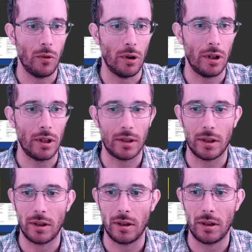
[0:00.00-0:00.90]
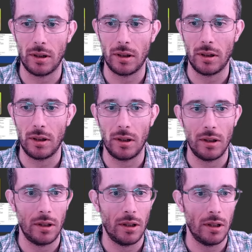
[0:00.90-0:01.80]
worked.
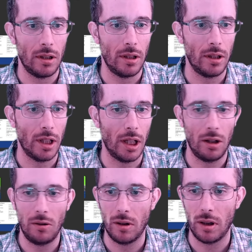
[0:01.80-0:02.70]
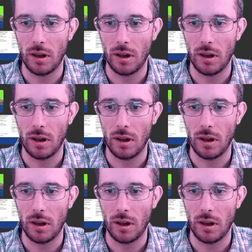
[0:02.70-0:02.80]
And now